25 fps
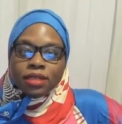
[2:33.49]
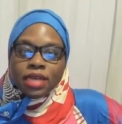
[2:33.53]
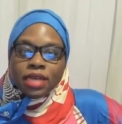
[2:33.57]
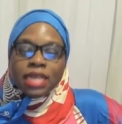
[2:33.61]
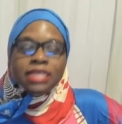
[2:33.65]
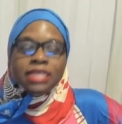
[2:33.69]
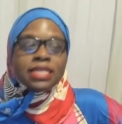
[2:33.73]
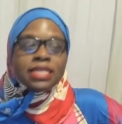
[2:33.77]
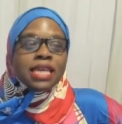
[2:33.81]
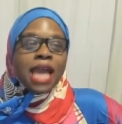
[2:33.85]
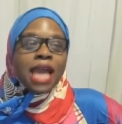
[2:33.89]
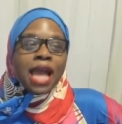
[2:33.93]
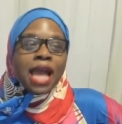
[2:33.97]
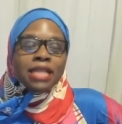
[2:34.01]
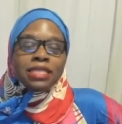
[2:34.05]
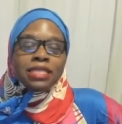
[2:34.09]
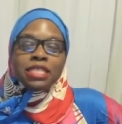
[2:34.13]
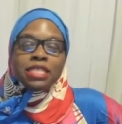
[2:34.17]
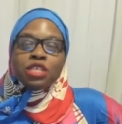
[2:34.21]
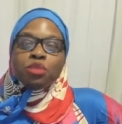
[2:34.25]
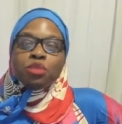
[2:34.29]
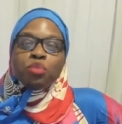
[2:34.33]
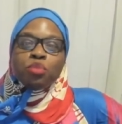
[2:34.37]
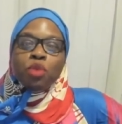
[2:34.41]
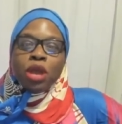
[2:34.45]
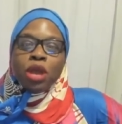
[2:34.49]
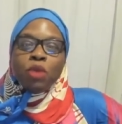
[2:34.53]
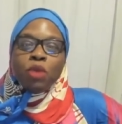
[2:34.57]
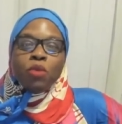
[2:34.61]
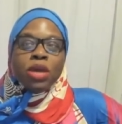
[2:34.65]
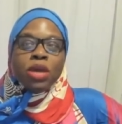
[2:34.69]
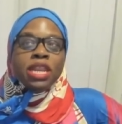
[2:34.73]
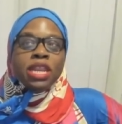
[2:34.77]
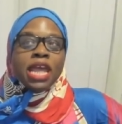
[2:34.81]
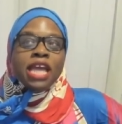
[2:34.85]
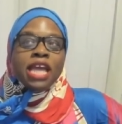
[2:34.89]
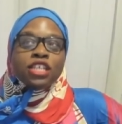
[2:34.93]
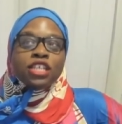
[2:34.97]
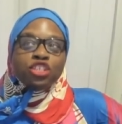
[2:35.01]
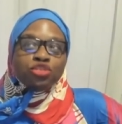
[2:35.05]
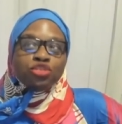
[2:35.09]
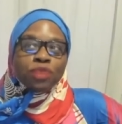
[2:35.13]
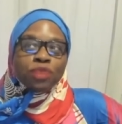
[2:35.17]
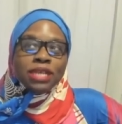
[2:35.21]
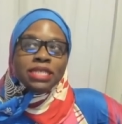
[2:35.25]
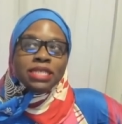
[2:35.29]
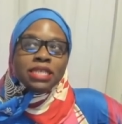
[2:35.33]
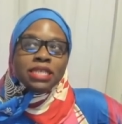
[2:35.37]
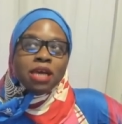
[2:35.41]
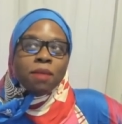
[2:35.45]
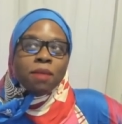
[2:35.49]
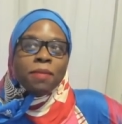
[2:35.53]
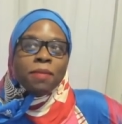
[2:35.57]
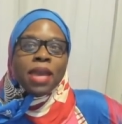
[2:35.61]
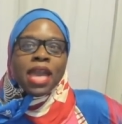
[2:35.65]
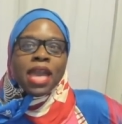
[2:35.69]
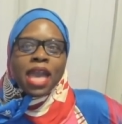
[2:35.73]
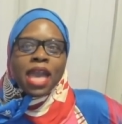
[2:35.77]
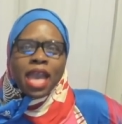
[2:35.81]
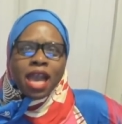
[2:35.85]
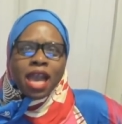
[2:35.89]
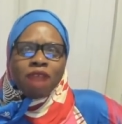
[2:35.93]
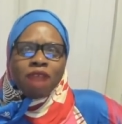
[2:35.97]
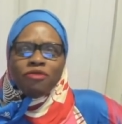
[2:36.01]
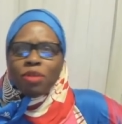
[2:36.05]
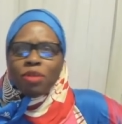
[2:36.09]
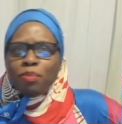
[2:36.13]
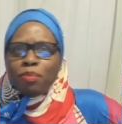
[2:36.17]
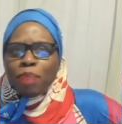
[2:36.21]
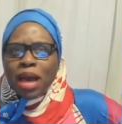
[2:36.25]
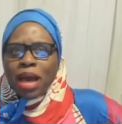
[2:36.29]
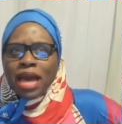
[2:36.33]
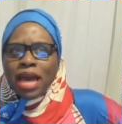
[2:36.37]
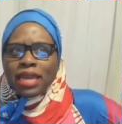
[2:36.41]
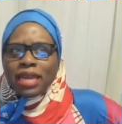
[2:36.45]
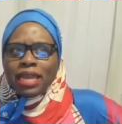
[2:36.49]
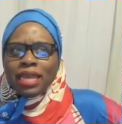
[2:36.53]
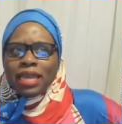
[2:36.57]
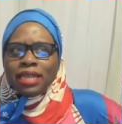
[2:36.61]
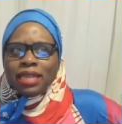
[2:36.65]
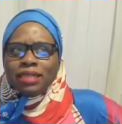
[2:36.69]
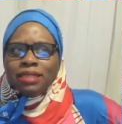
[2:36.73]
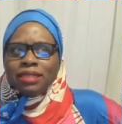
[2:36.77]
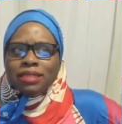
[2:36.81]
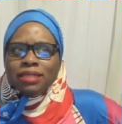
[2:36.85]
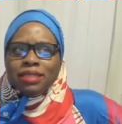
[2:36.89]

It's gotten to the point where they'll dress up and have a bonnet